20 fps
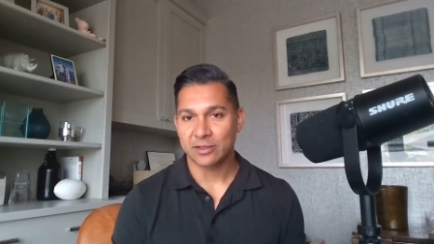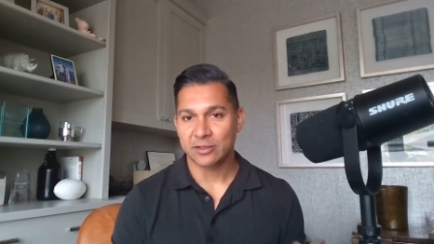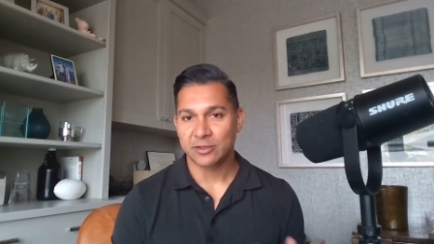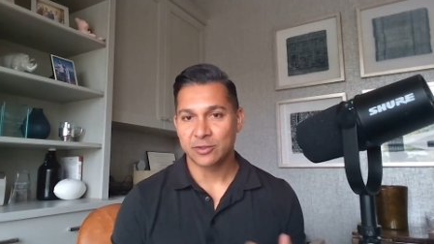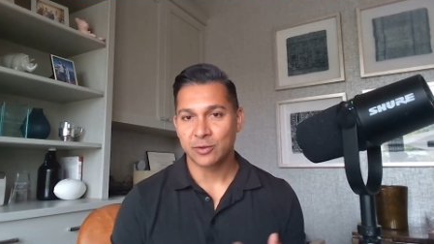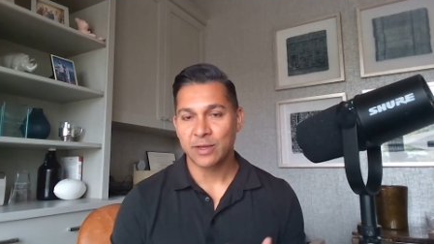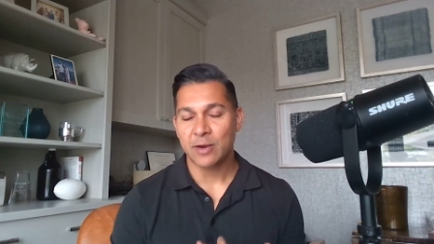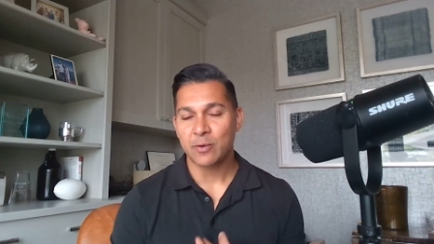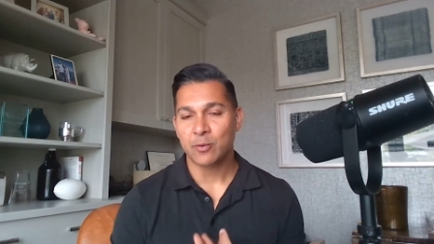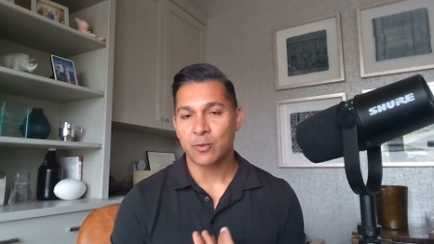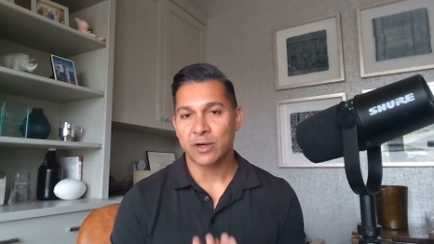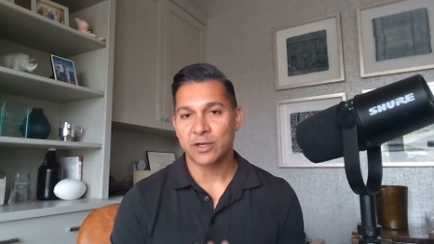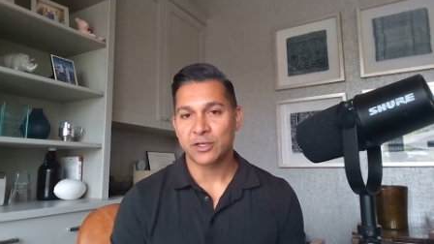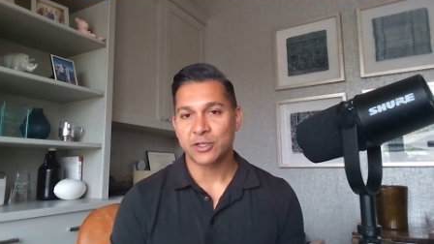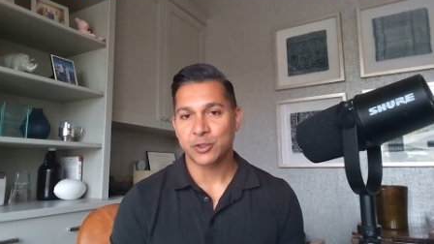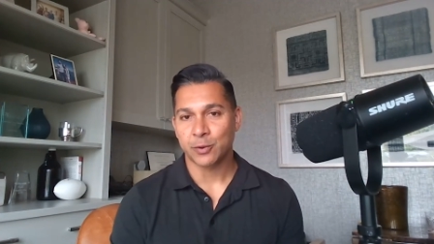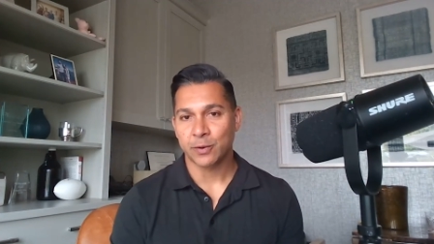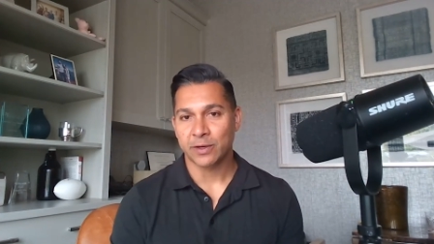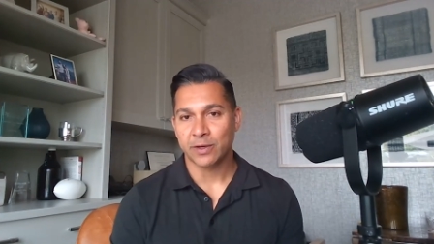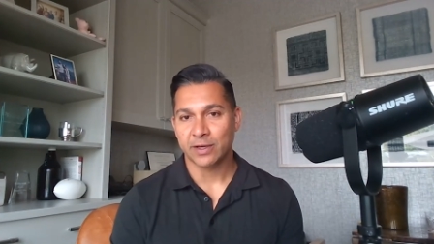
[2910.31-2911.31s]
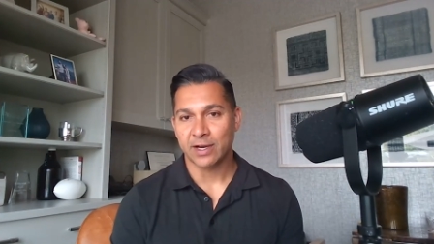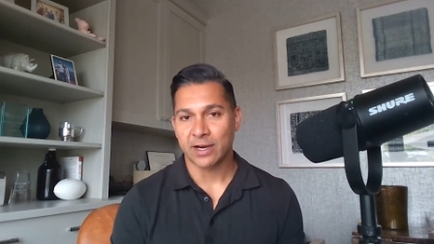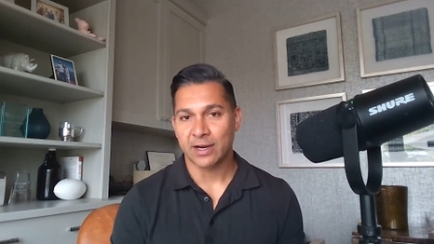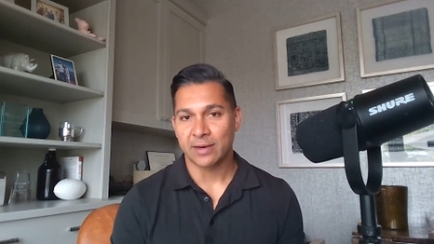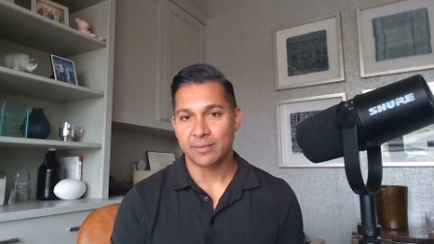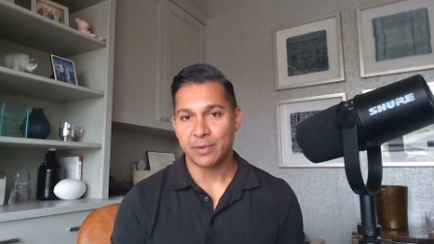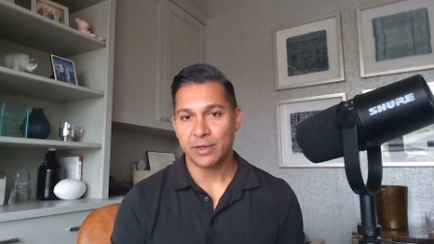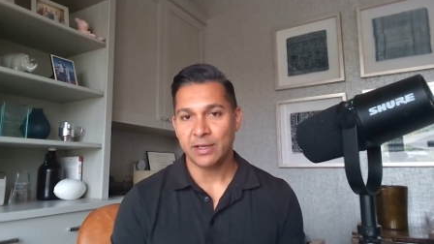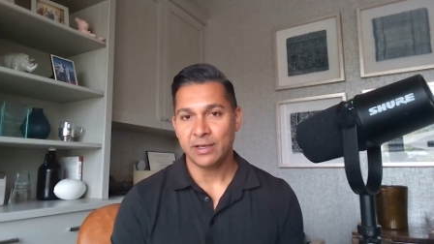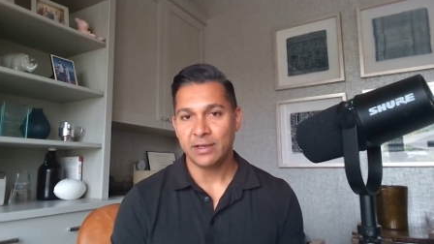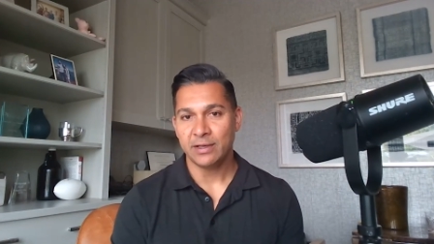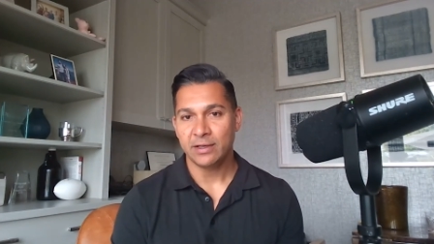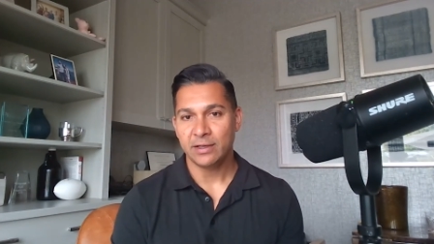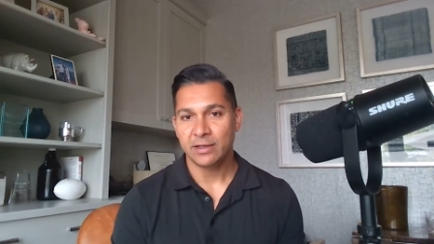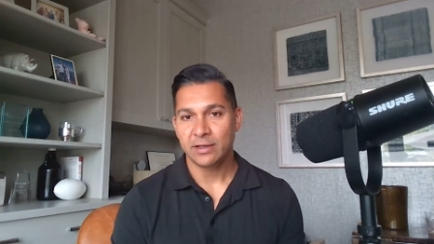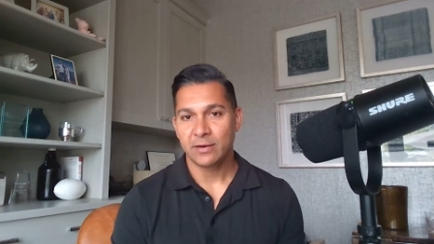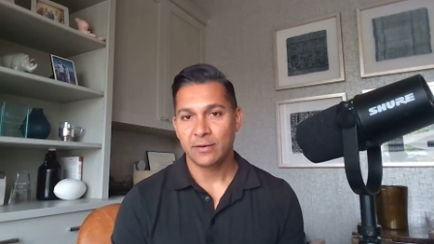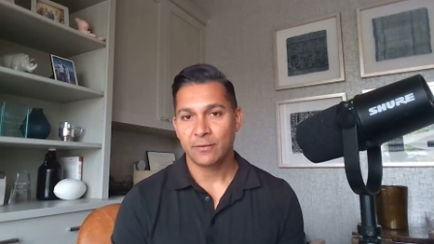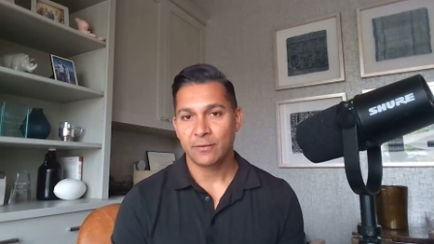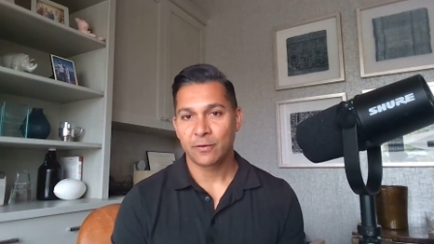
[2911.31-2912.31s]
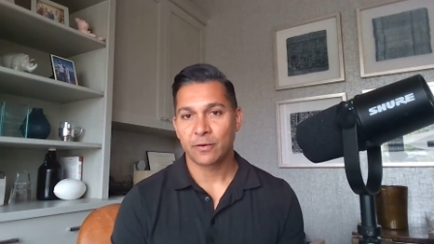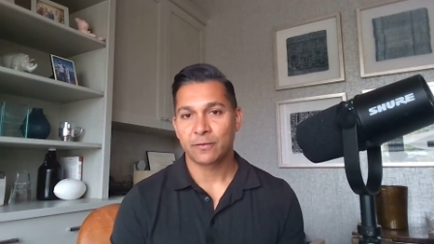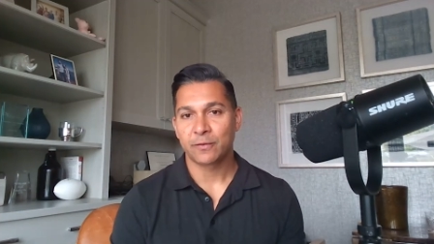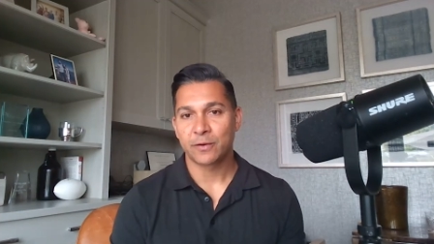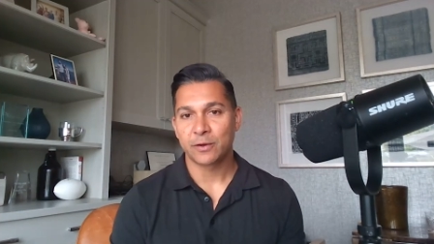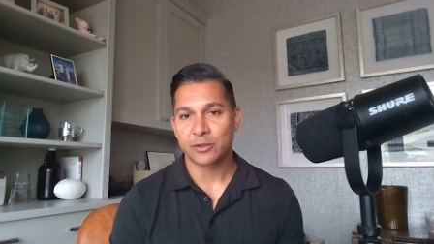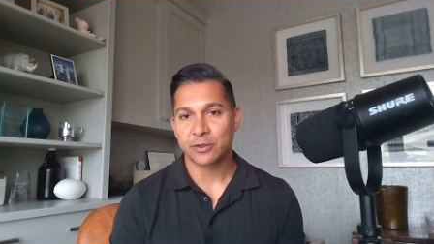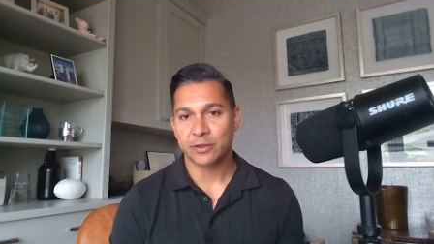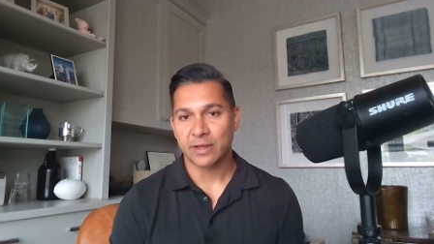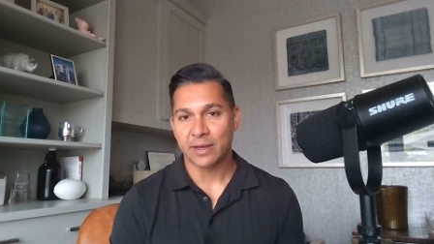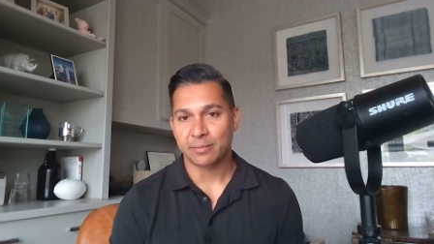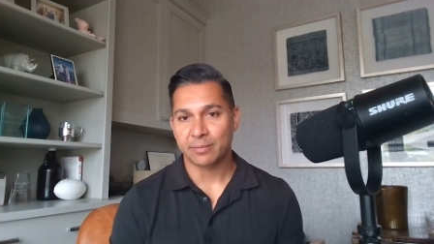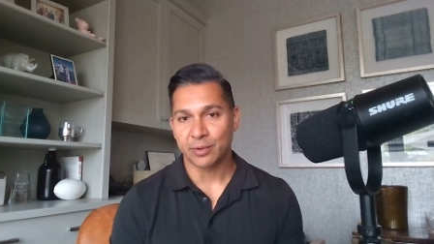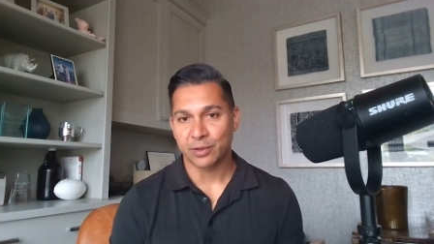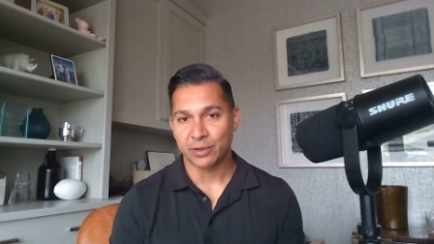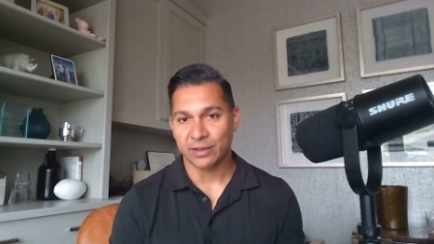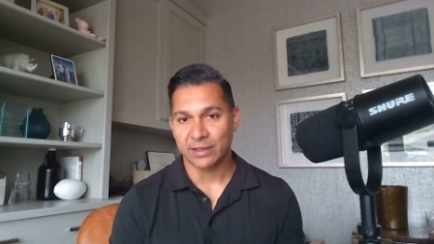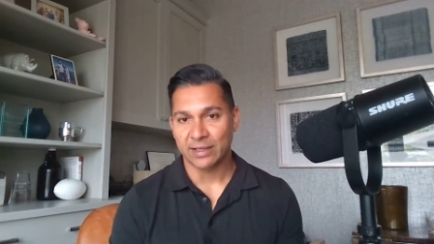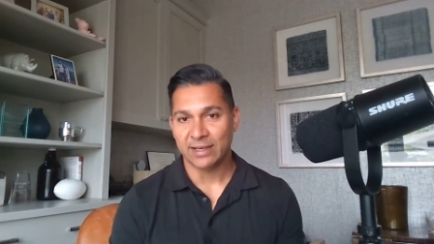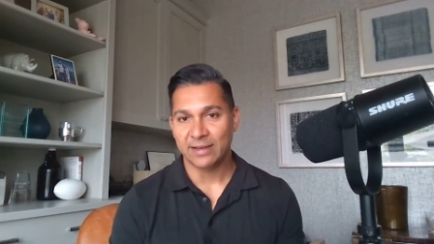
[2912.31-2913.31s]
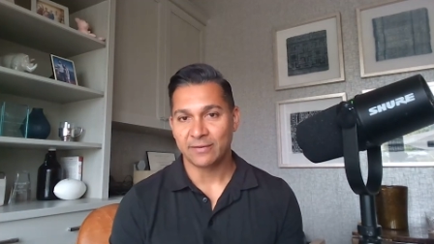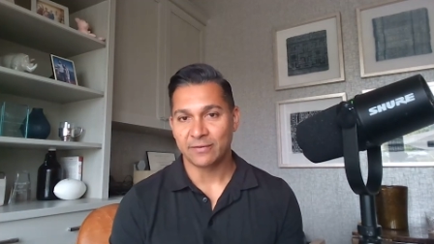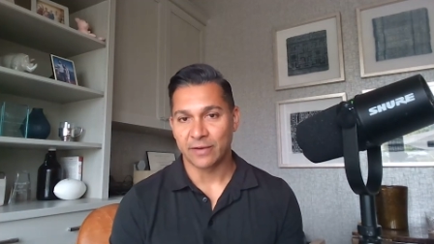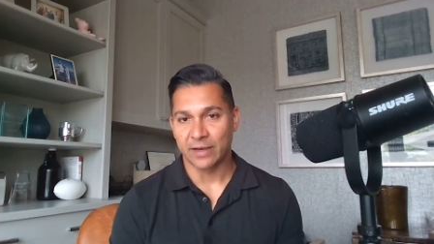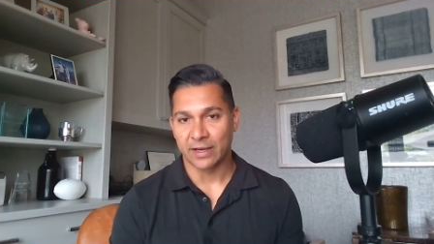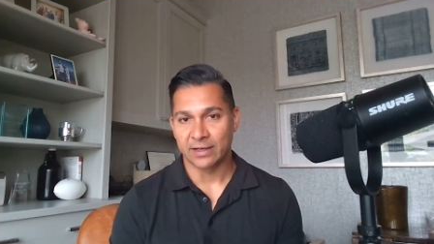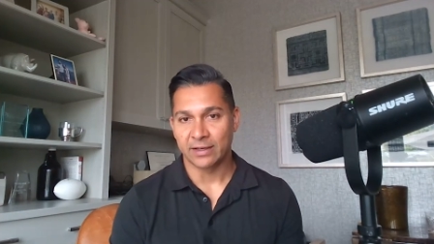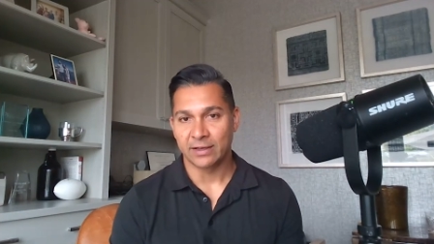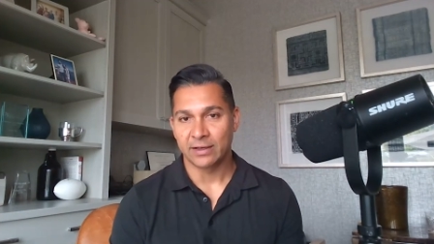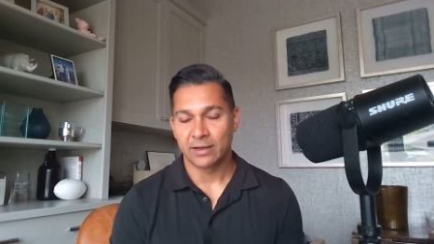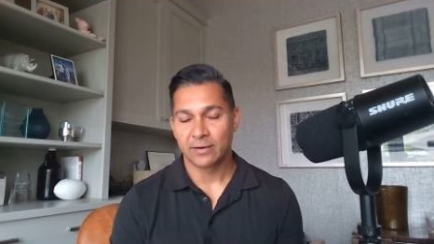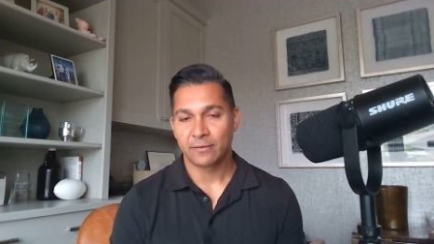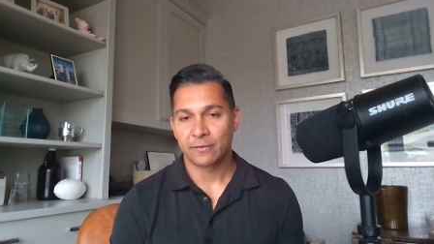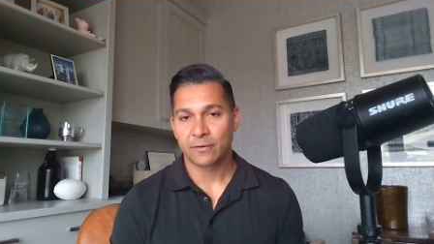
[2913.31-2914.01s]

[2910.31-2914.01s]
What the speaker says: do they want to join a company for a future they believe in